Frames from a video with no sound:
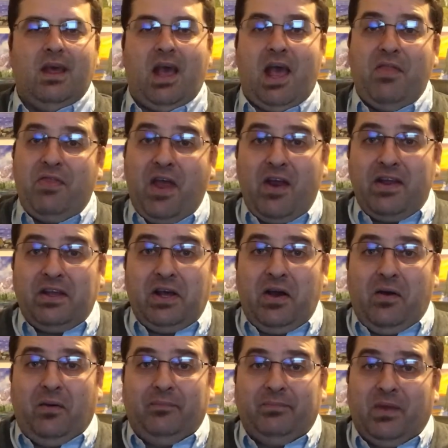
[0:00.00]
And there you
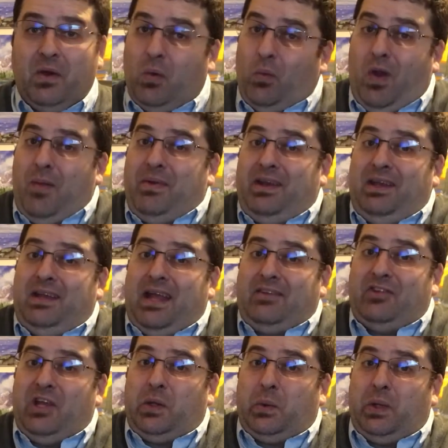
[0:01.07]
go. Women in
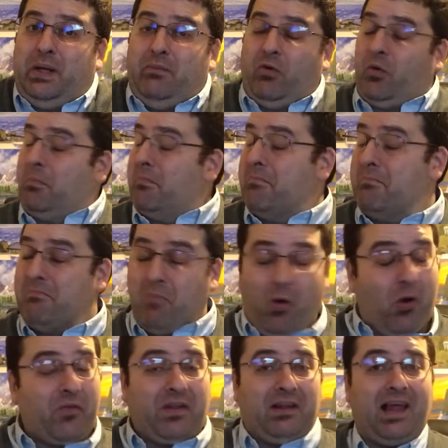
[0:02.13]
antiquity were
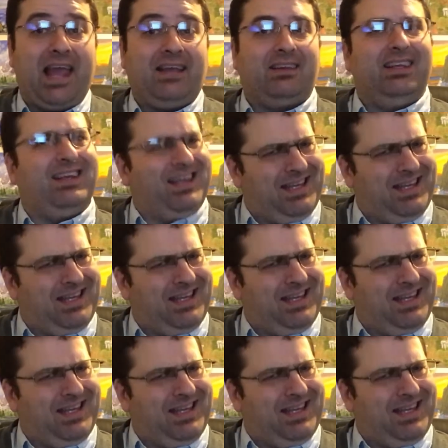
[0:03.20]
more than likely